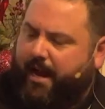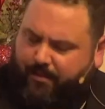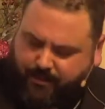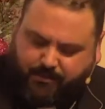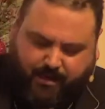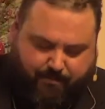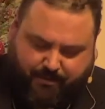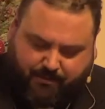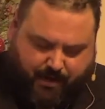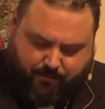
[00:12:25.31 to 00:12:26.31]
And this time,
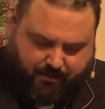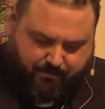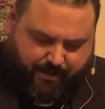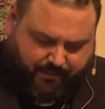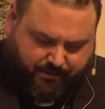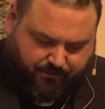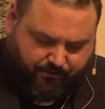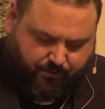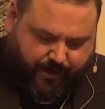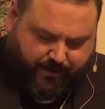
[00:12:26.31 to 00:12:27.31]
it's not with a message
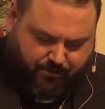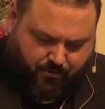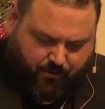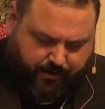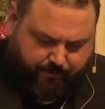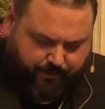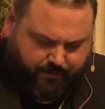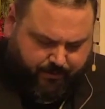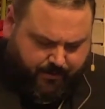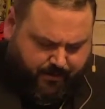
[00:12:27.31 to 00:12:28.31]
of great joy,
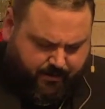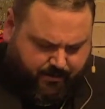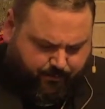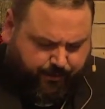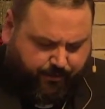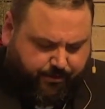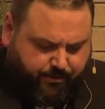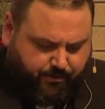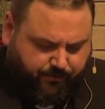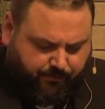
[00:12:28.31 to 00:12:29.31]
but with the
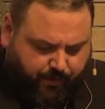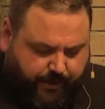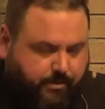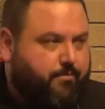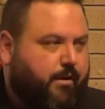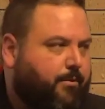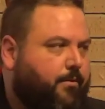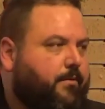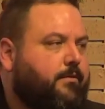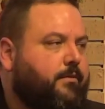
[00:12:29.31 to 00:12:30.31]
news of great
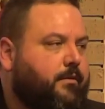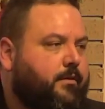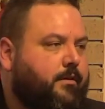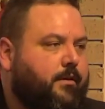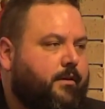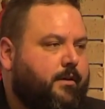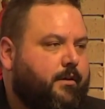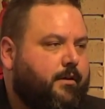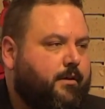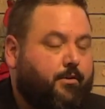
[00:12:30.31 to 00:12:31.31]
trouble
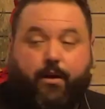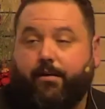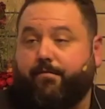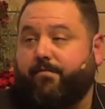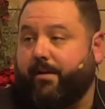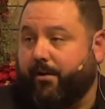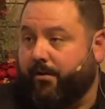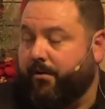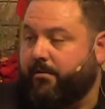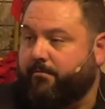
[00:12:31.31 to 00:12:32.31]
great
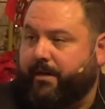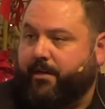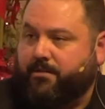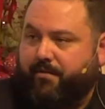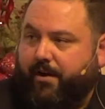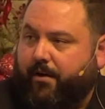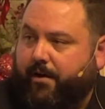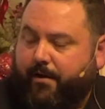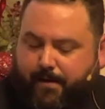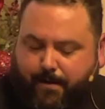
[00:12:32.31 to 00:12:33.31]
fear because of Herod.